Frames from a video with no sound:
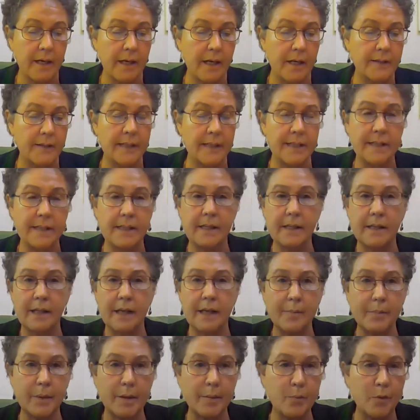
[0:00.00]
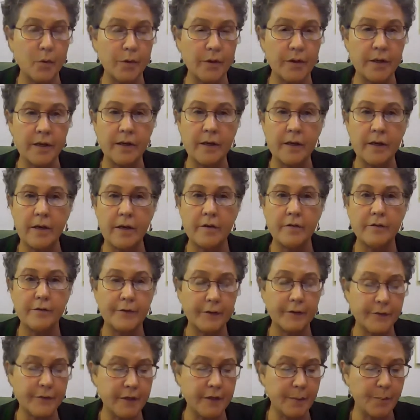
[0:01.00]
They declined by more than
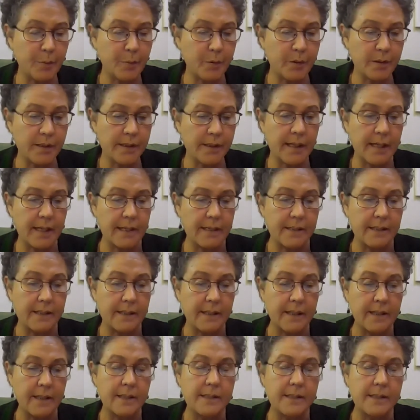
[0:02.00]
50%.